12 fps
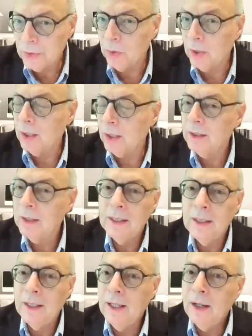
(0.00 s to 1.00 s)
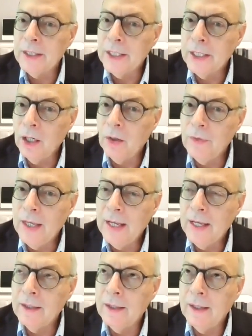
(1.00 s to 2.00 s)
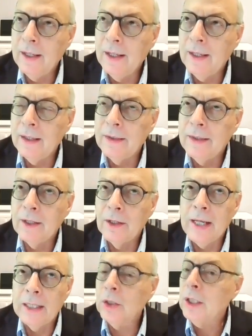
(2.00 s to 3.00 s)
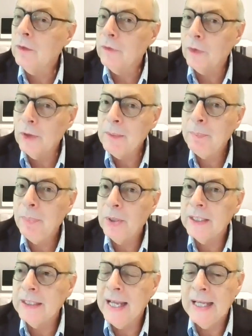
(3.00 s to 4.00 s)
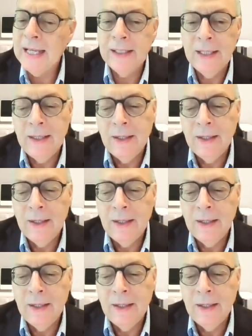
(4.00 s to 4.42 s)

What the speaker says: or that they're not looking for input in that,